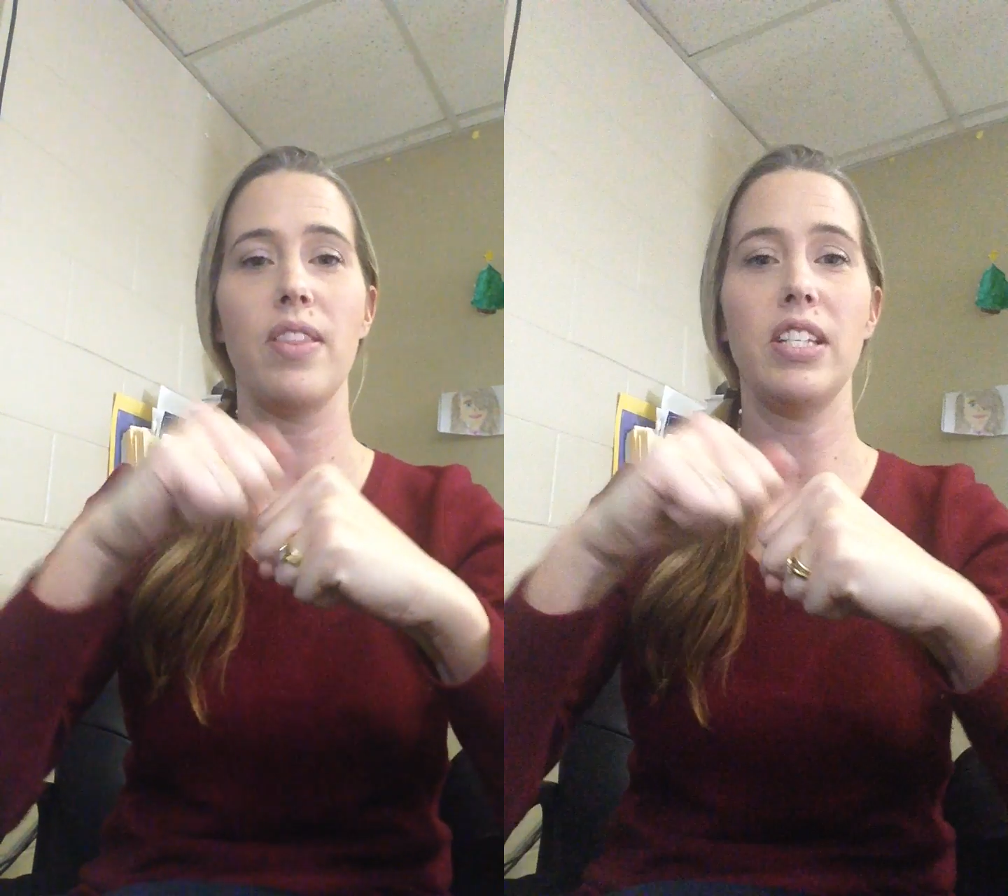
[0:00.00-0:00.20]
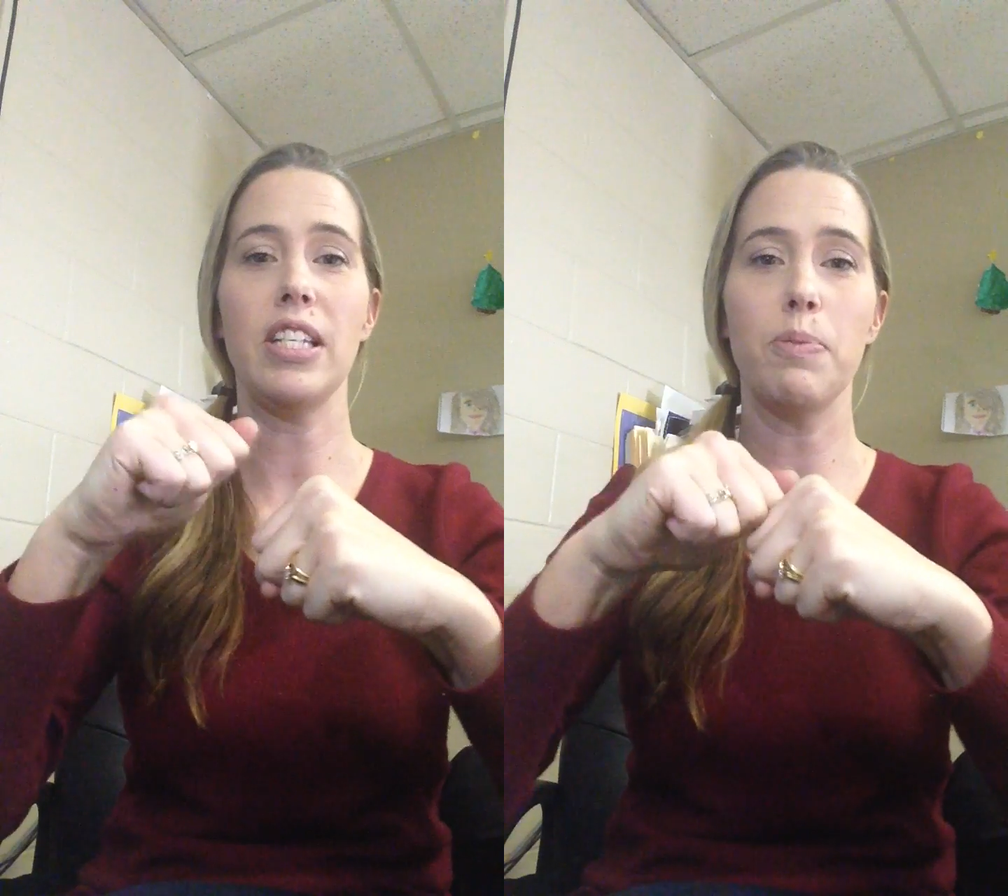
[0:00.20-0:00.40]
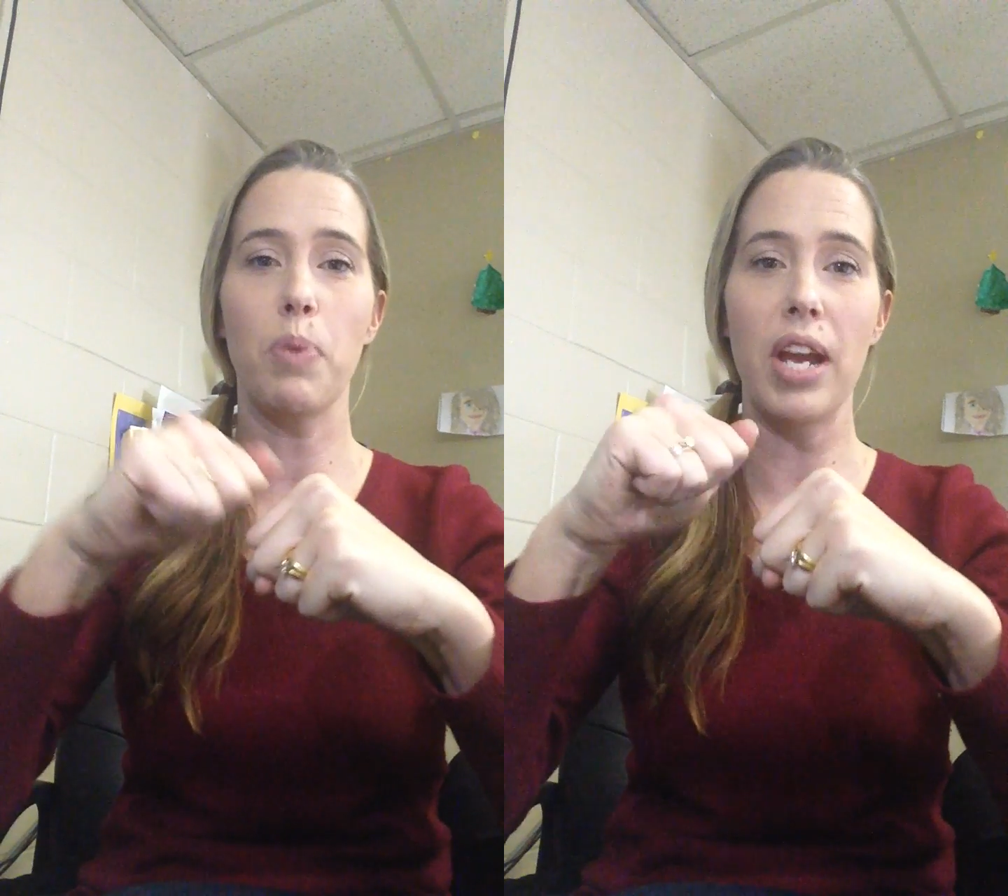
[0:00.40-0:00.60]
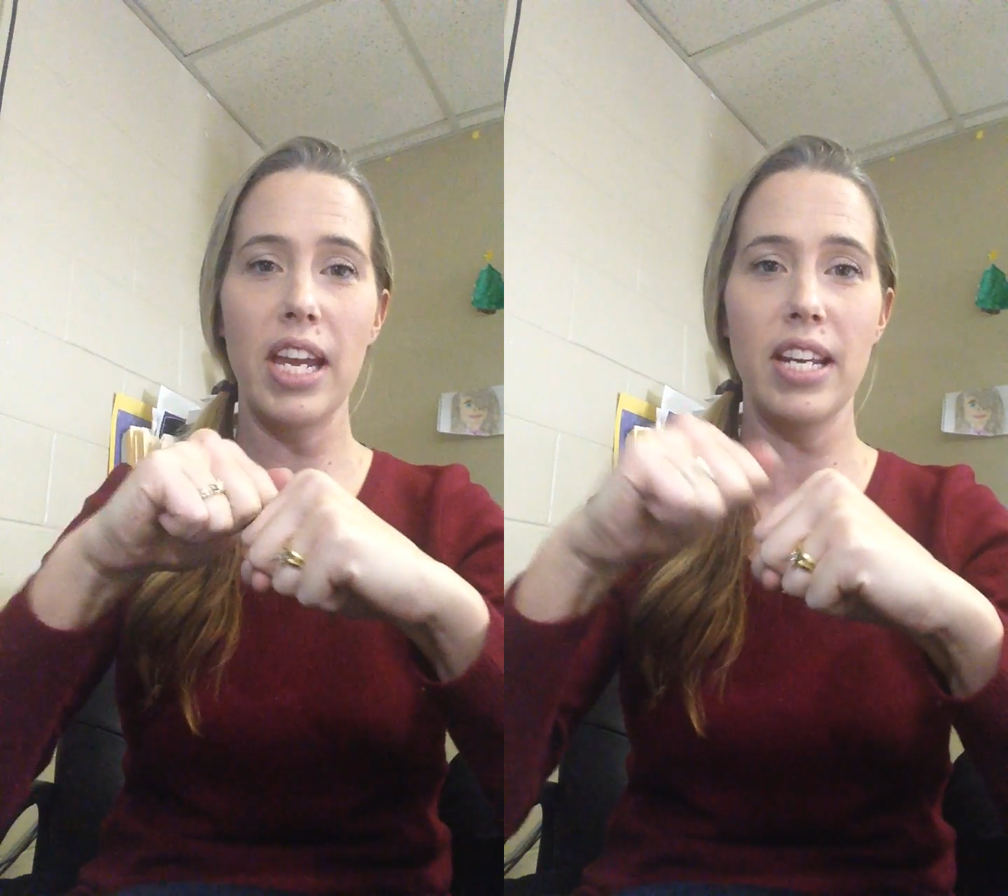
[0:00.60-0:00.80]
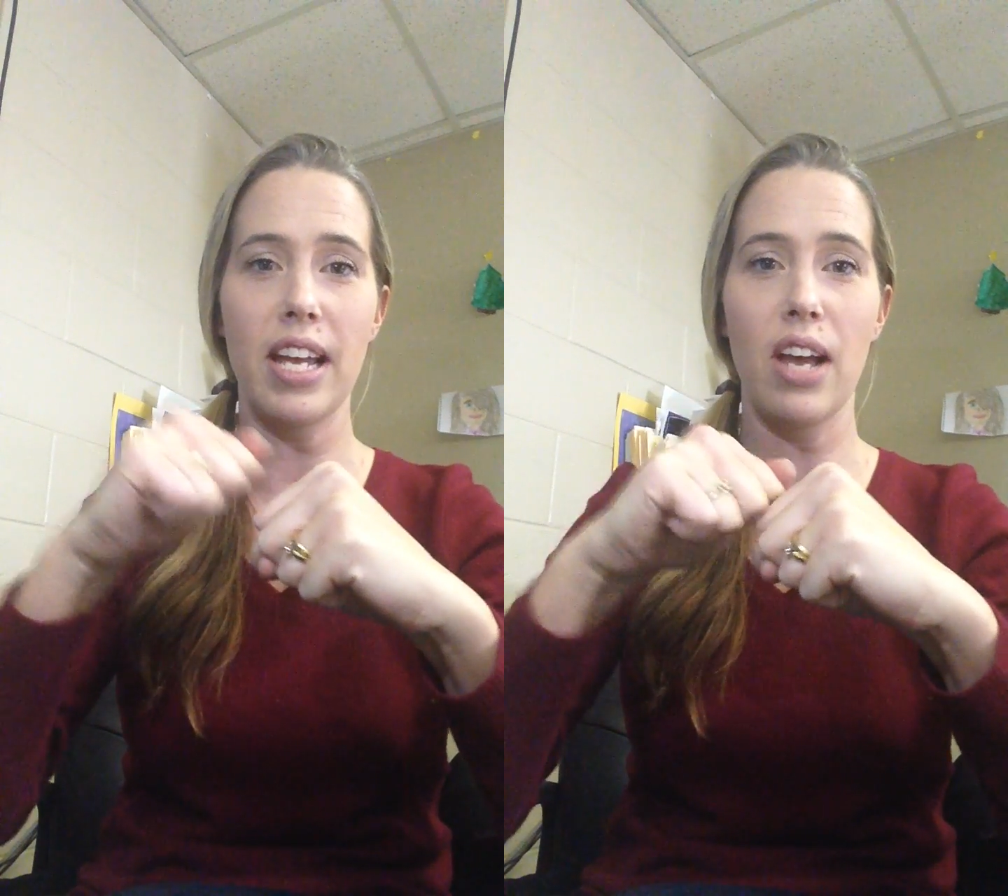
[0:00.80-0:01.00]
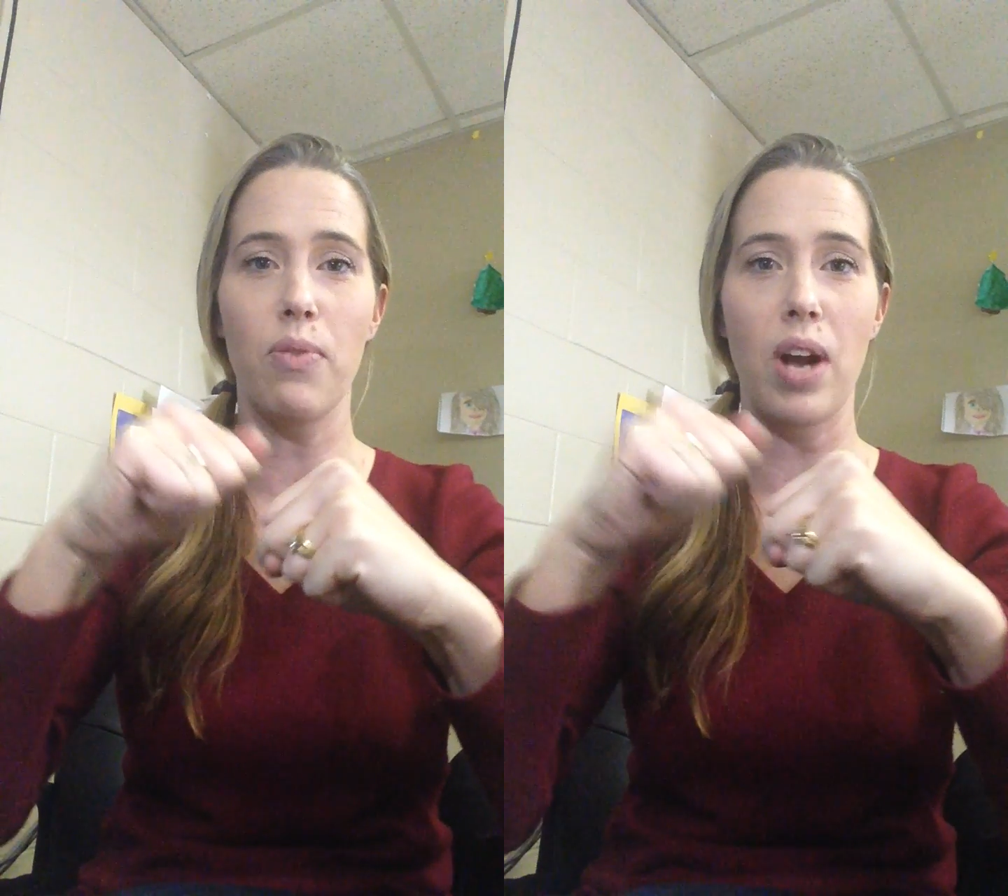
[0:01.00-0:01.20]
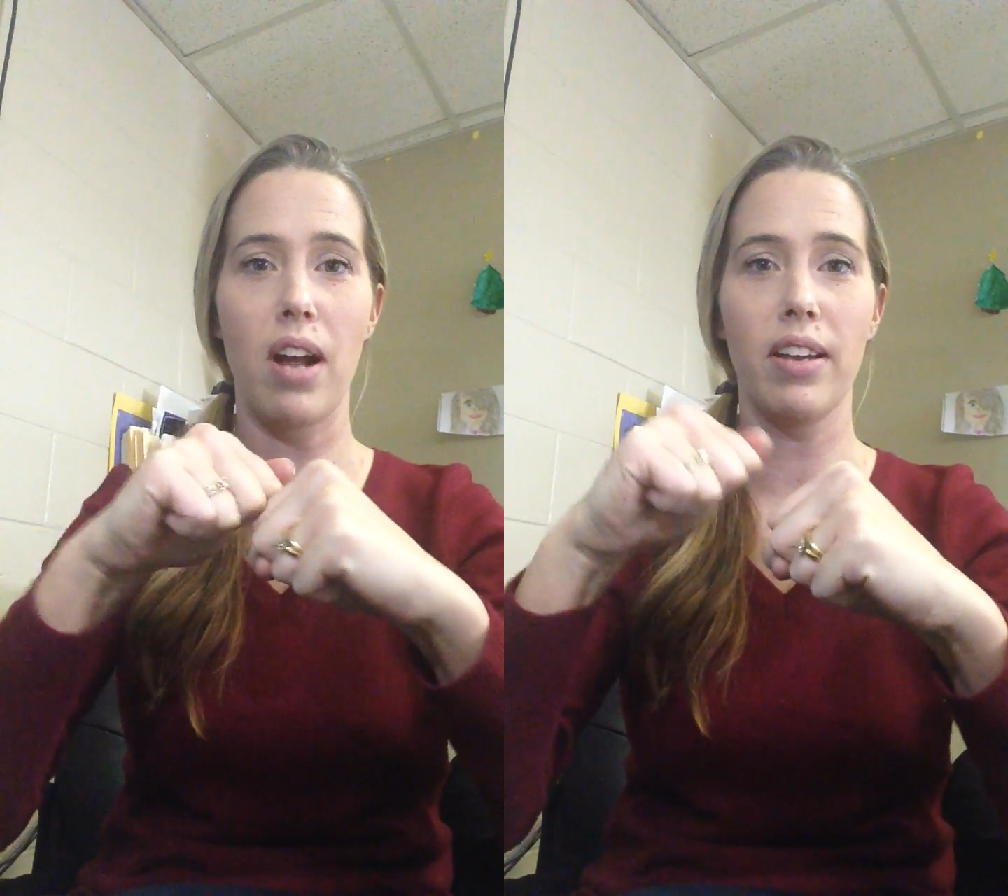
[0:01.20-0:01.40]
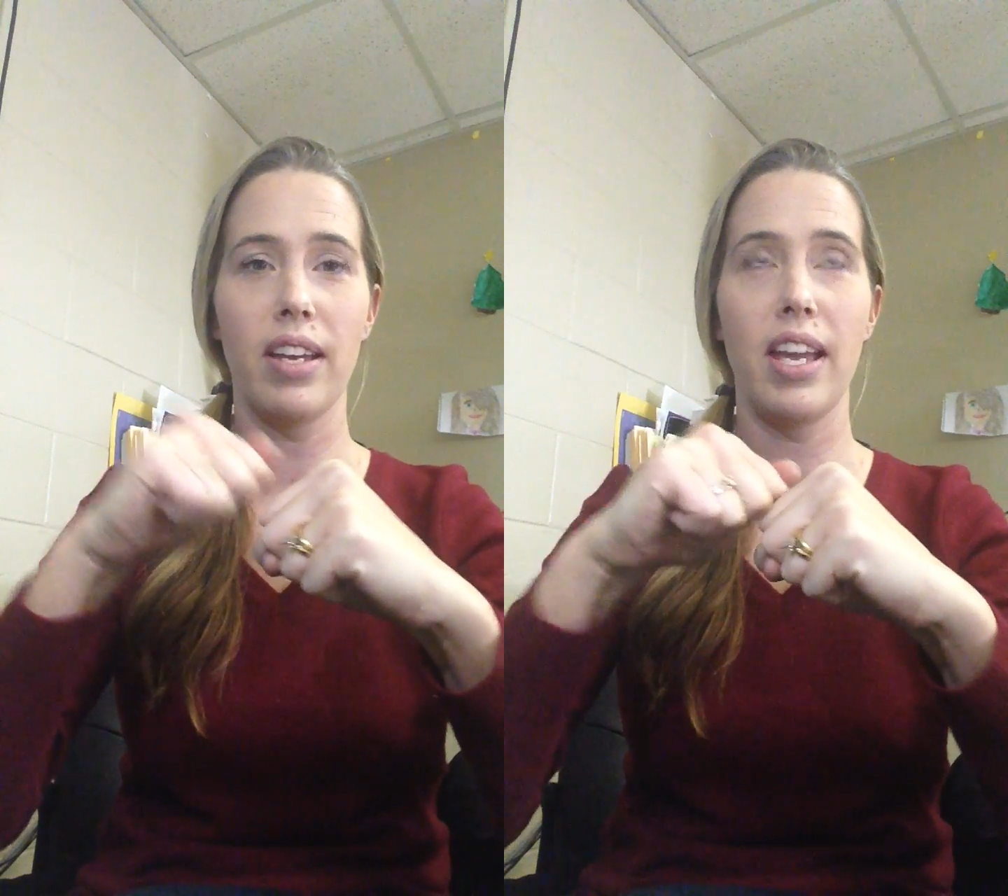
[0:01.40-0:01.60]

This is breaking down rock.